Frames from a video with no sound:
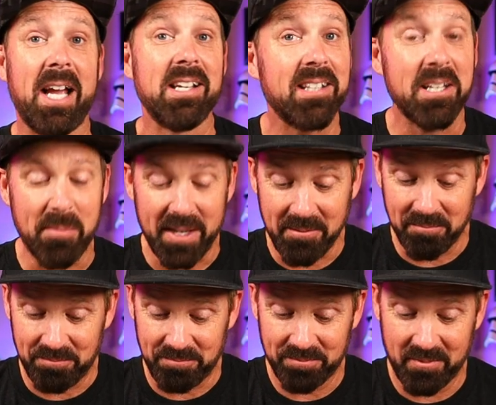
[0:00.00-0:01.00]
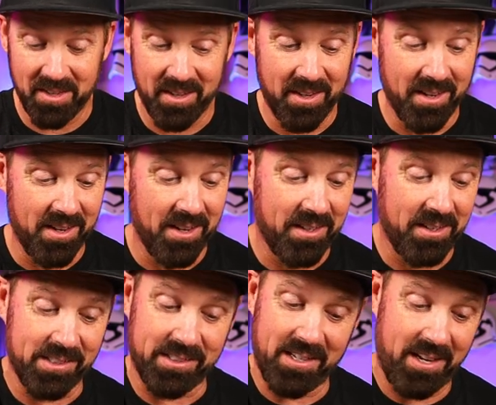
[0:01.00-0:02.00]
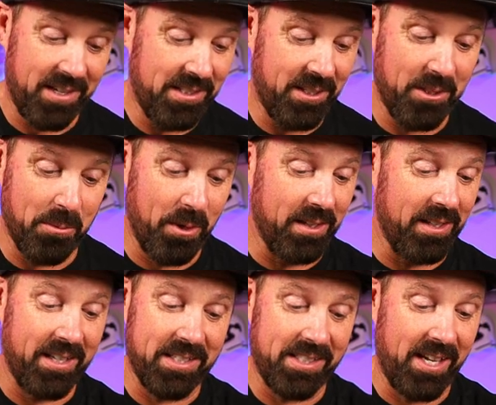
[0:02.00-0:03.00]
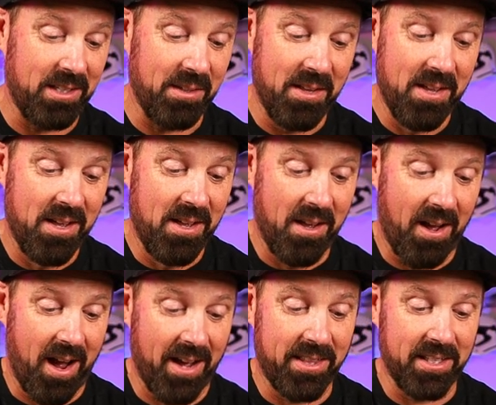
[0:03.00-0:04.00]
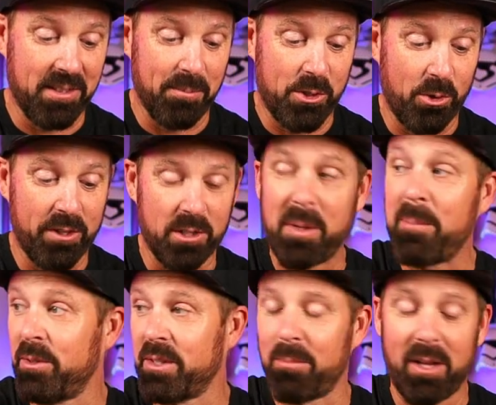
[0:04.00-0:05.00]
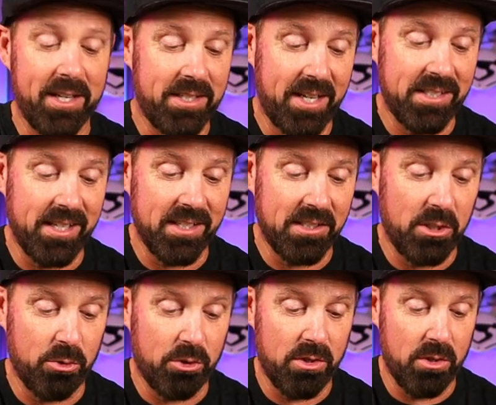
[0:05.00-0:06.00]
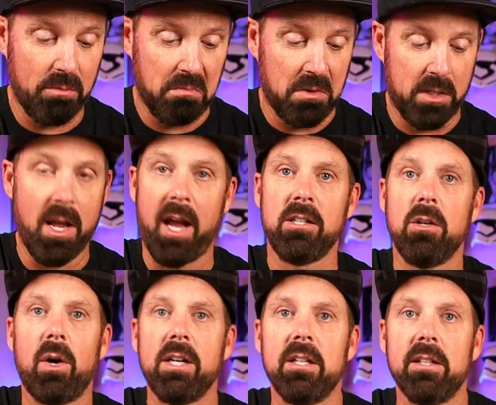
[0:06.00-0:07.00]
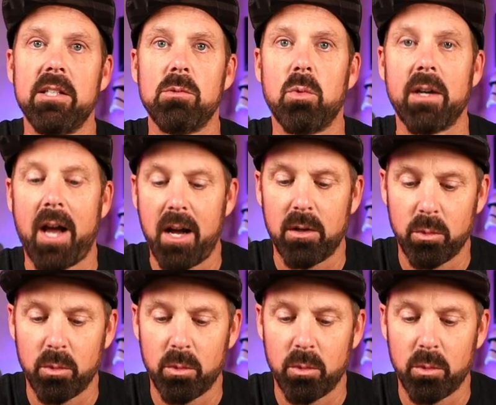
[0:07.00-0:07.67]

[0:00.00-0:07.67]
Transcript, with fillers: tastes like meat. Because I tell you what, like I said, I think the majority of those people in the blind taste test who had no idea these were not